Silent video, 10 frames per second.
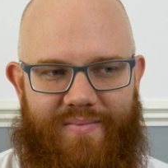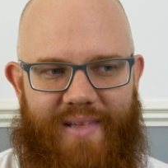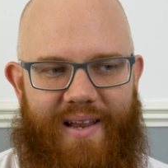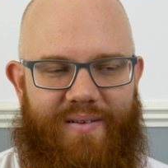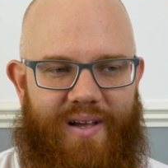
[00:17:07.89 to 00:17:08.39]

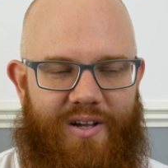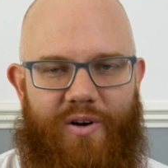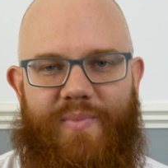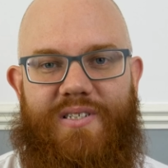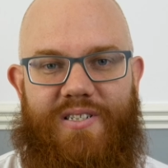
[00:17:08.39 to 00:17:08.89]
then
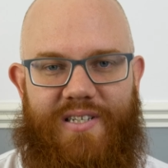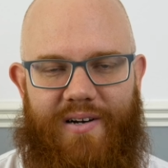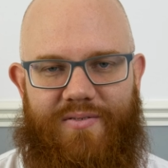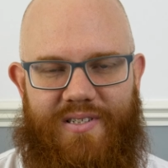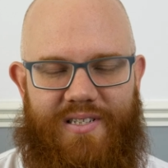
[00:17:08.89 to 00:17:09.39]
economies of
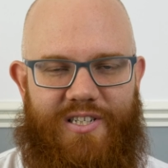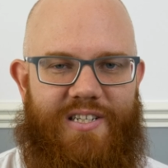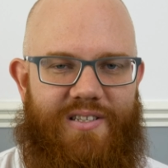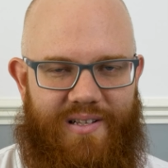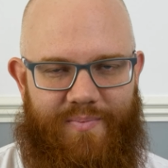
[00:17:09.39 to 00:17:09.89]
scale
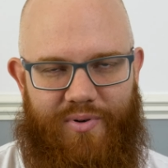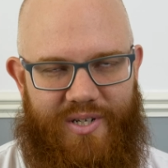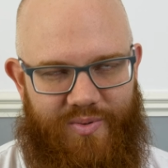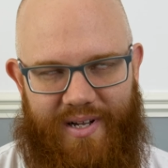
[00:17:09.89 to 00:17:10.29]
suggest that the price